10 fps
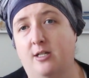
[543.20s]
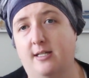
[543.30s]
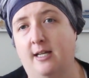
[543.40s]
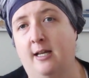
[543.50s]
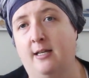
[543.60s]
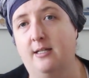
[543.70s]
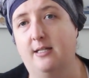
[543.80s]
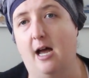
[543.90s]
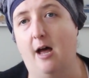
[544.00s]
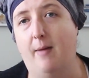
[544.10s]
in New
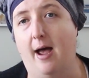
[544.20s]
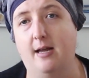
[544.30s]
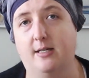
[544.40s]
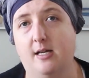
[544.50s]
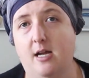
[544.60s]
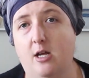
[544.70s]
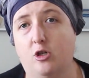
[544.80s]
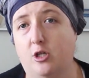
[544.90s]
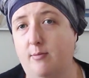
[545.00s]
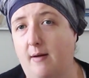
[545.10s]
Zealand about
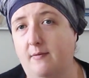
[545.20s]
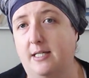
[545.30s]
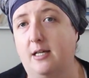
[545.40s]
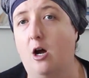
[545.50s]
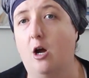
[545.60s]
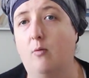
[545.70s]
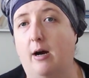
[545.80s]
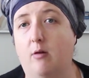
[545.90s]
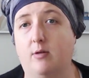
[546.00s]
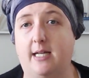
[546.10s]
2 months ago,
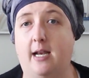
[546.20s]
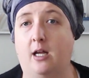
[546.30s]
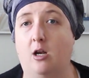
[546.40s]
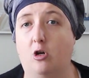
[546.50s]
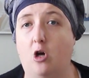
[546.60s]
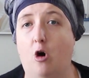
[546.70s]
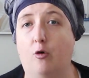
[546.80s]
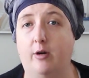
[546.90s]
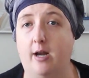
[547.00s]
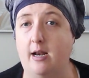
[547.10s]
where it was getting a lot
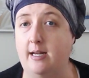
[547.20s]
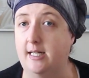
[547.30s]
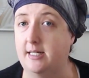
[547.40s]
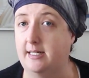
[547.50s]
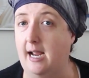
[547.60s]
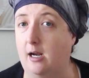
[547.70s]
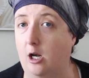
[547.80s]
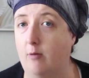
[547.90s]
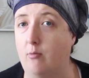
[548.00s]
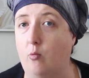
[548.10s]
colder and I needed to take a
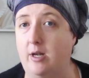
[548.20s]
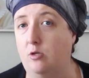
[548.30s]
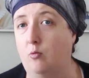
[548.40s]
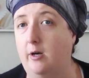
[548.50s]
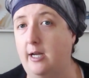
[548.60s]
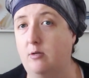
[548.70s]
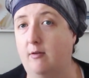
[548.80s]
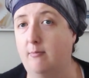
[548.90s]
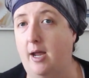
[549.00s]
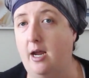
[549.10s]
lot more winter woolies
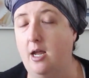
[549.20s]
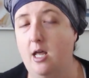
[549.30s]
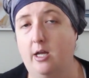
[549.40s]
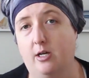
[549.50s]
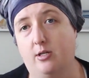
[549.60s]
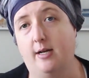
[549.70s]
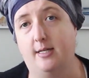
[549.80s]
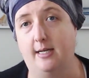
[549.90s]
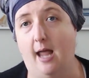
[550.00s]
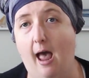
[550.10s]
with me because I
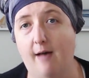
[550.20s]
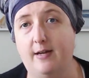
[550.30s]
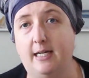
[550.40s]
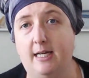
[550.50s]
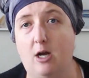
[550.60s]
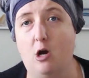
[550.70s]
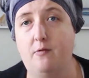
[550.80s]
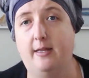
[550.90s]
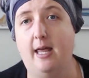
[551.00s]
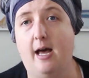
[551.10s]
didn't have any
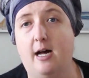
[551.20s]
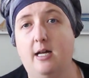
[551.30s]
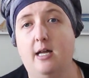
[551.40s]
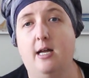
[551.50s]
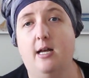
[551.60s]
over there.